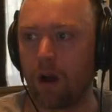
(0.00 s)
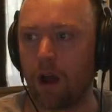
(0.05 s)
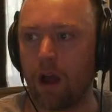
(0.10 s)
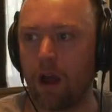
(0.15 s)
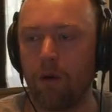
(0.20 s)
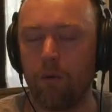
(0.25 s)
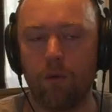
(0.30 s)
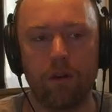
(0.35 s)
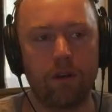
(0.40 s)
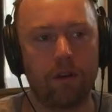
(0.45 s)

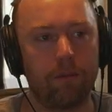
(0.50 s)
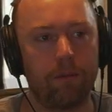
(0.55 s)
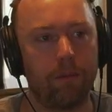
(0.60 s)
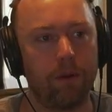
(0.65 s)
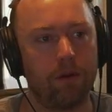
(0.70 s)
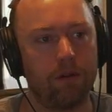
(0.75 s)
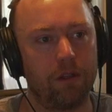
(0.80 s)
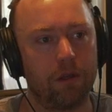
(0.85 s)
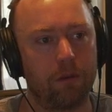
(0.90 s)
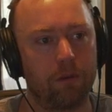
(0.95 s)
I want to
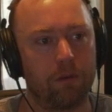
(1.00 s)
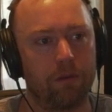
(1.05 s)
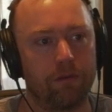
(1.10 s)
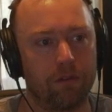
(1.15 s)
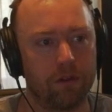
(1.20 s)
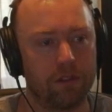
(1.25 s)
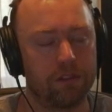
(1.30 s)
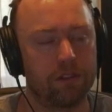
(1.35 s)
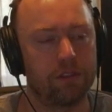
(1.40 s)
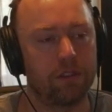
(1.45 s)
build a
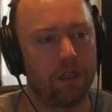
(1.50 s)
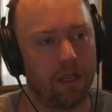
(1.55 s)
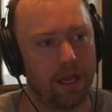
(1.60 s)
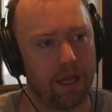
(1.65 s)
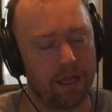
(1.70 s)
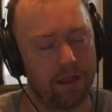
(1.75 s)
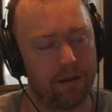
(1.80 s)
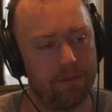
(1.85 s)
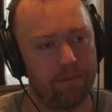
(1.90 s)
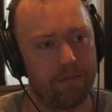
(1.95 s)
reverse
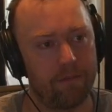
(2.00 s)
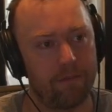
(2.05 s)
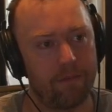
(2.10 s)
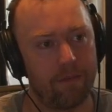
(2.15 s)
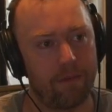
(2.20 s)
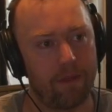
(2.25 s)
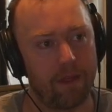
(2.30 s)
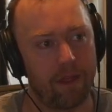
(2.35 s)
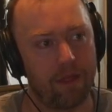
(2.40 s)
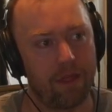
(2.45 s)
delay
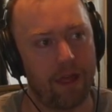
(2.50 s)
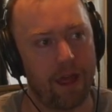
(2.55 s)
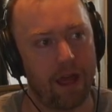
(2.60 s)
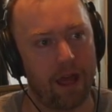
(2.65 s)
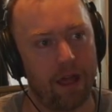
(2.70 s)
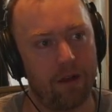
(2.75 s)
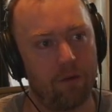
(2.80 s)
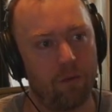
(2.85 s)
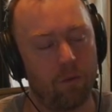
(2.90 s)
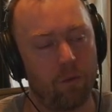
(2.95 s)

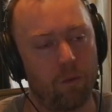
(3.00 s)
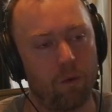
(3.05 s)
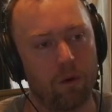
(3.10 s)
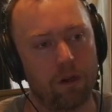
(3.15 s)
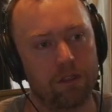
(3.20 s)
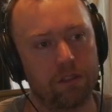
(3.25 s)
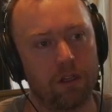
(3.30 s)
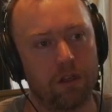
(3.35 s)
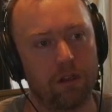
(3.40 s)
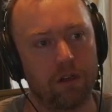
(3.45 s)
that
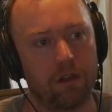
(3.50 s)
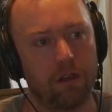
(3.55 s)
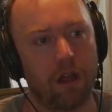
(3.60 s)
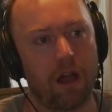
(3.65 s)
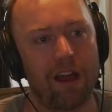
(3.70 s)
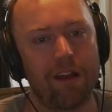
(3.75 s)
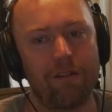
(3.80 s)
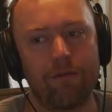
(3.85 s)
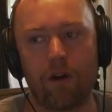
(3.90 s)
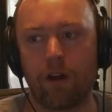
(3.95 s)
works on a
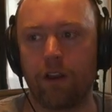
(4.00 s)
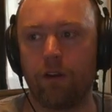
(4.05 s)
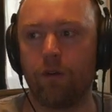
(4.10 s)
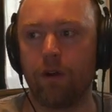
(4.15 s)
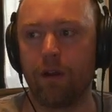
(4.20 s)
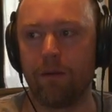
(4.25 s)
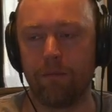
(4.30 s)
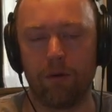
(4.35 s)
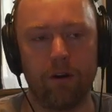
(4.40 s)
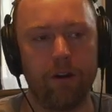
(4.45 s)
live audio
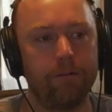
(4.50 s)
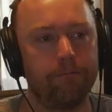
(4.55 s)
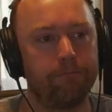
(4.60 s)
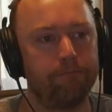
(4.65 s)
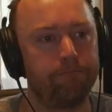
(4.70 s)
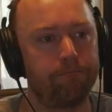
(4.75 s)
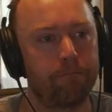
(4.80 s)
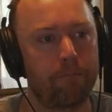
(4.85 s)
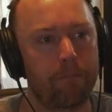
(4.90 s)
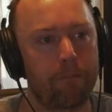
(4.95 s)
input.
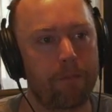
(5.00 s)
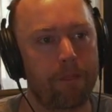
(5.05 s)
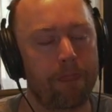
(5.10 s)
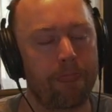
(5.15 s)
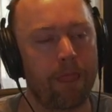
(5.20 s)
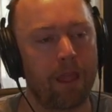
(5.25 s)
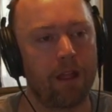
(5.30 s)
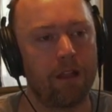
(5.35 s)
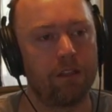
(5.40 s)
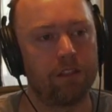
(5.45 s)

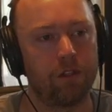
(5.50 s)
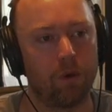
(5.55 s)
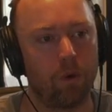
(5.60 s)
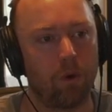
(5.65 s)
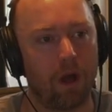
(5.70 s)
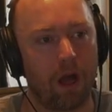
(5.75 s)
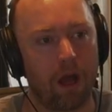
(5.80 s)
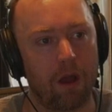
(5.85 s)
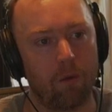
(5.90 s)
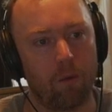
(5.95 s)

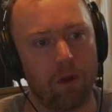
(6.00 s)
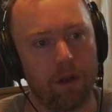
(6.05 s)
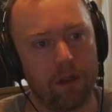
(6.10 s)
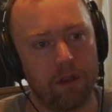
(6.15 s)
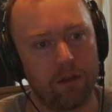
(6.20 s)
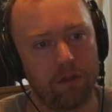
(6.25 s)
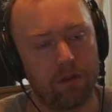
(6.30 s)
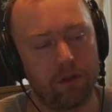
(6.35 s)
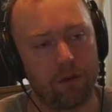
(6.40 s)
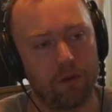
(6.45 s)
So I want
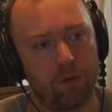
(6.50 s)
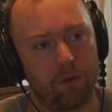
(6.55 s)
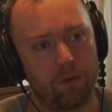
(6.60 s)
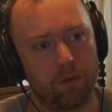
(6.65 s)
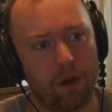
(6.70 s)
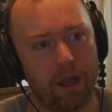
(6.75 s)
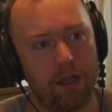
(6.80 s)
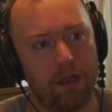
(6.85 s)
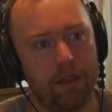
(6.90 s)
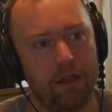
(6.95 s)
it to
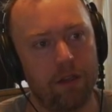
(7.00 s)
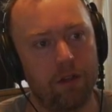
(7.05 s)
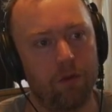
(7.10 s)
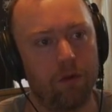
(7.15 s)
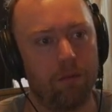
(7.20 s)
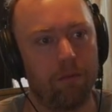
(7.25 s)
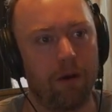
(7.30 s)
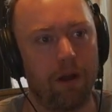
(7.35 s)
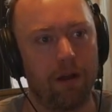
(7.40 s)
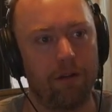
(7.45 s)
write into
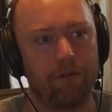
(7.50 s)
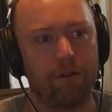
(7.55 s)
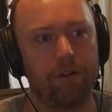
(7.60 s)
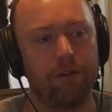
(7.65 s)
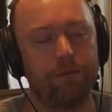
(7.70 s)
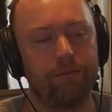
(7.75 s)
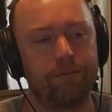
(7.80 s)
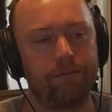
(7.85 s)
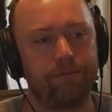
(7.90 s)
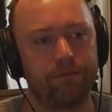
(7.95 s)
a
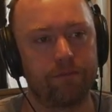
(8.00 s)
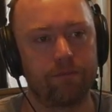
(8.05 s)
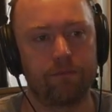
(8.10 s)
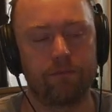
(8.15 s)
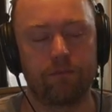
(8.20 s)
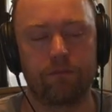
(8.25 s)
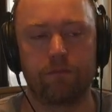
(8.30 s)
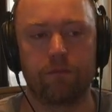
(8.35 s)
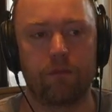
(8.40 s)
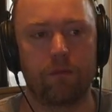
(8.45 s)
buffer
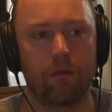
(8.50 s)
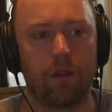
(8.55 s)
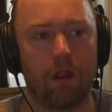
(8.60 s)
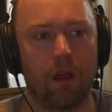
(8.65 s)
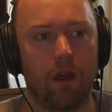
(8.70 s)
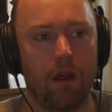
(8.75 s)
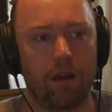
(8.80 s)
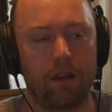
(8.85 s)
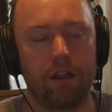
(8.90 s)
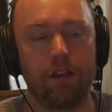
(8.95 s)

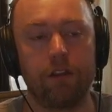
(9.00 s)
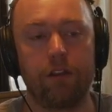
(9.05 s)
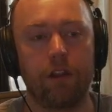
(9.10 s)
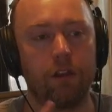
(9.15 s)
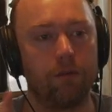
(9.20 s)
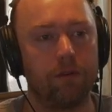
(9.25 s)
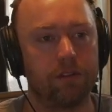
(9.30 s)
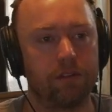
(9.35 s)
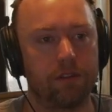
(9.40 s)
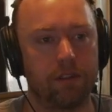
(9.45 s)

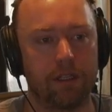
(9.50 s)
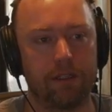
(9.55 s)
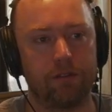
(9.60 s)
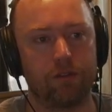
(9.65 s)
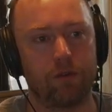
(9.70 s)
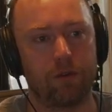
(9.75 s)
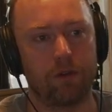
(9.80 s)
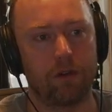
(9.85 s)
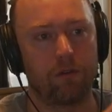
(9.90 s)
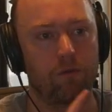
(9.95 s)
continuously.
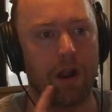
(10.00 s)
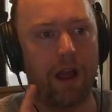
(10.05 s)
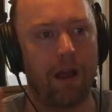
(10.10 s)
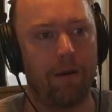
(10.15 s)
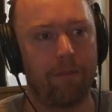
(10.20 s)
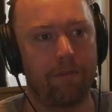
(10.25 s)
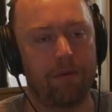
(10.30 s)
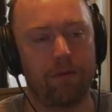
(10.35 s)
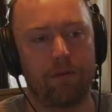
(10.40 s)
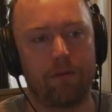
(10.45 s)
So it'll
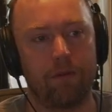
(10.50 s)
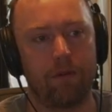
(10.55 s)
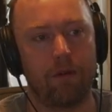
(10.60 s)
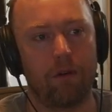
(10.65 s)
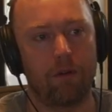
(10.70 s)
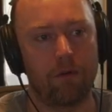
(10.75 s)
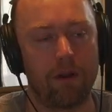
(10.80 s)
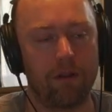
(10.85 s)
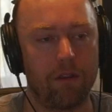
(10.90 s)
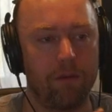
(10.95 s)
wrap
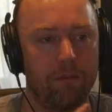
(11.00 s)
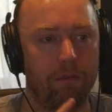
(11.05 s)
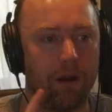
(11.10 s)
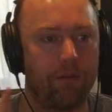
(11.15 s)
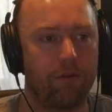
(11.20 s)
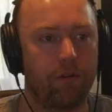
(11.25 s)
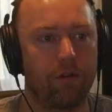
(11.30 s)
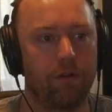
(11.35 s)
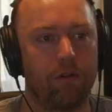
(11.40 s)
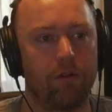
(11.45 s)
around the
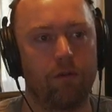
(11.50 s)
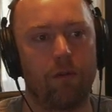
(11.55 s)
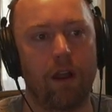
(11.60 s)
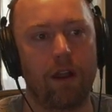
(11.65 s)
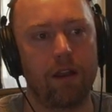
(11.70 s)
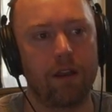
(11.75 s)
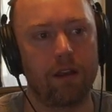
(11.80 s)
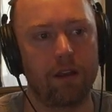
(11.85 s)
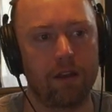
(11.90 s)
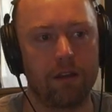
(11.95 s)
buffer,
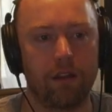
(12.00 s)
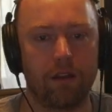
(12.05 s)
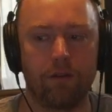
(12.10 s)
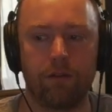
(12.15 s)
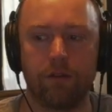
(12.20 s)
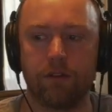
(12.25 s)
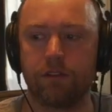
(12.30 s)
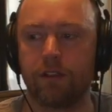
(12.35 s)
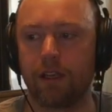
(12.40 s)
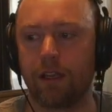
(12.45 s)
writing
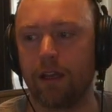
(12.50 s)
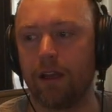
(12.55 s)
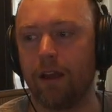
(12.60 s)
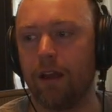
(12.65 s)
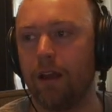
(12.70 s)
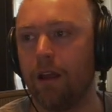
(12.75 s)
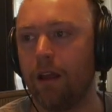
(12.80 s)
continuously,